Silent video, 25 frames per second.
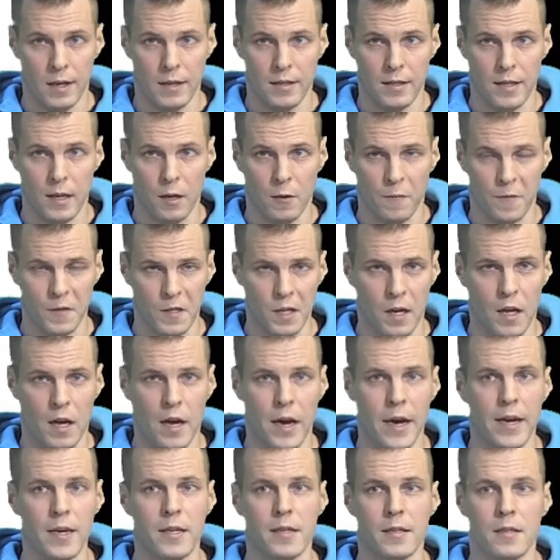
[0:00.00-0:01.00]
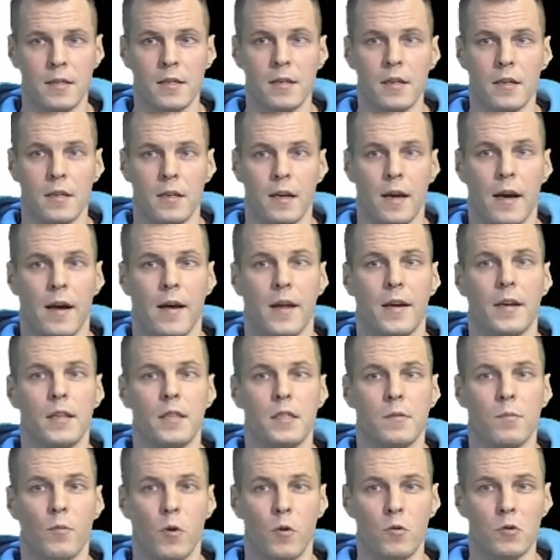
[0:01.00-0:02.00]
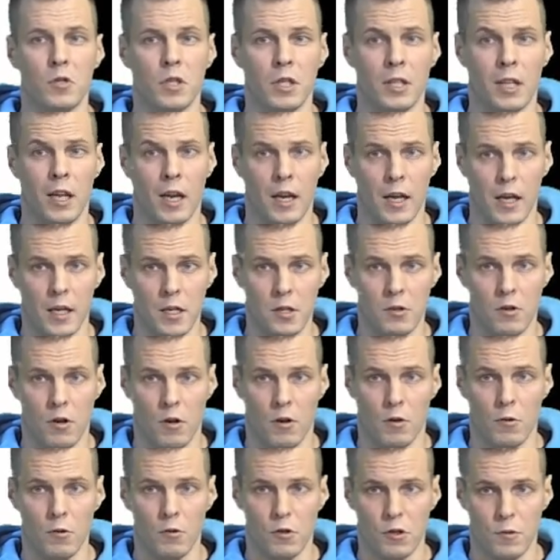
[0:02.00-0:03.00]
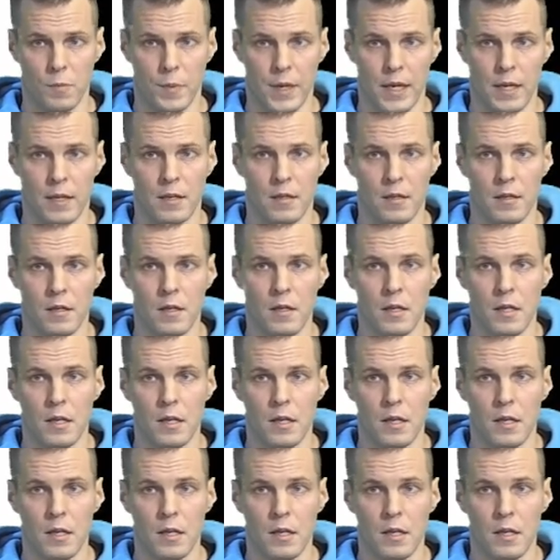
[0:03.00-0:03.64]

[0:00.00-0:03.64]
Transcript: set of slides, and it's mostly the lecturer who speaks.